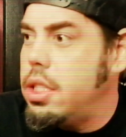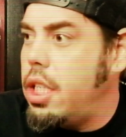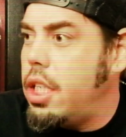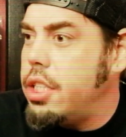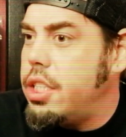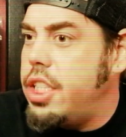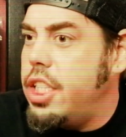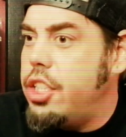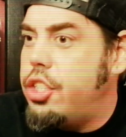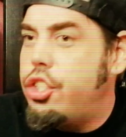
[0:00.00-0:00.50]

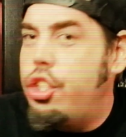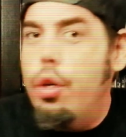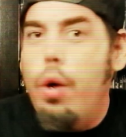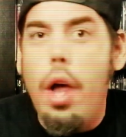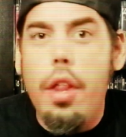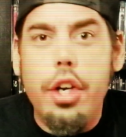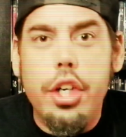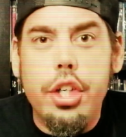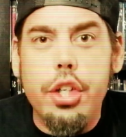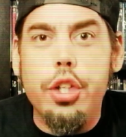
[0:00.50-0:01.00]
there's these two
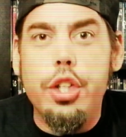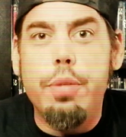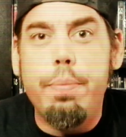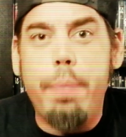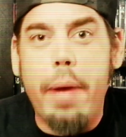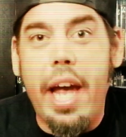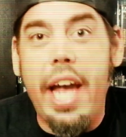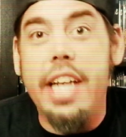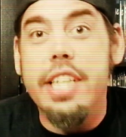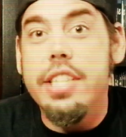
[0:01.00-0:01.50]
other
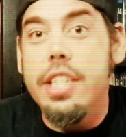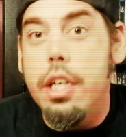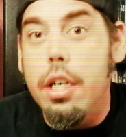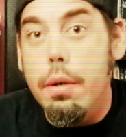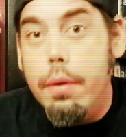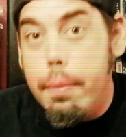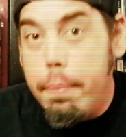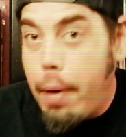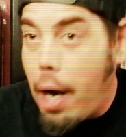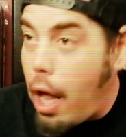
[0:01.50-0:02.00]
douchebags that
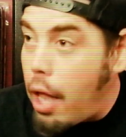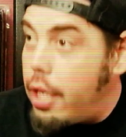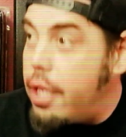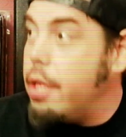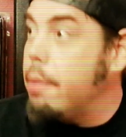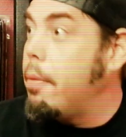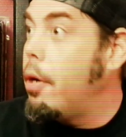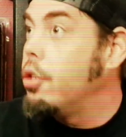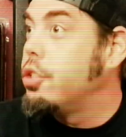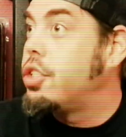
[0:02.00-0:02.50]
are probably
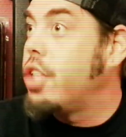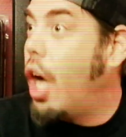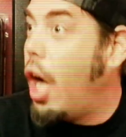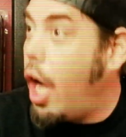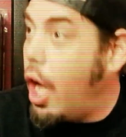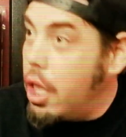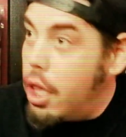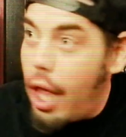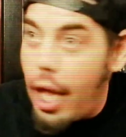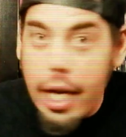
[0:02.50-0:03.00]
the most
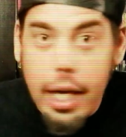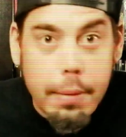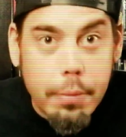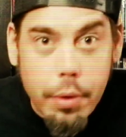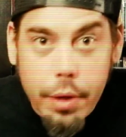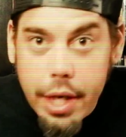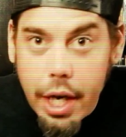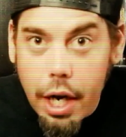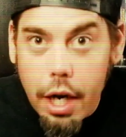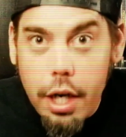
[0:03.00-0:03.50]

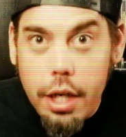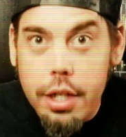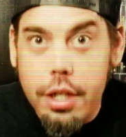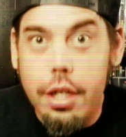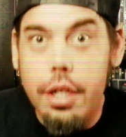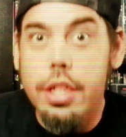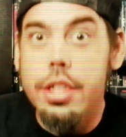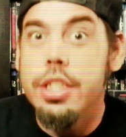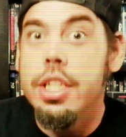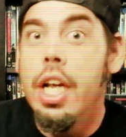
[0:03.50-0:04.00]
unlikable
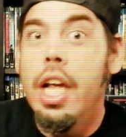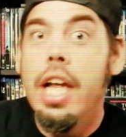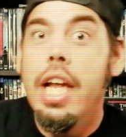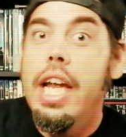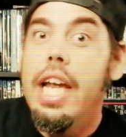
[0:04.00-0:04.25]
characters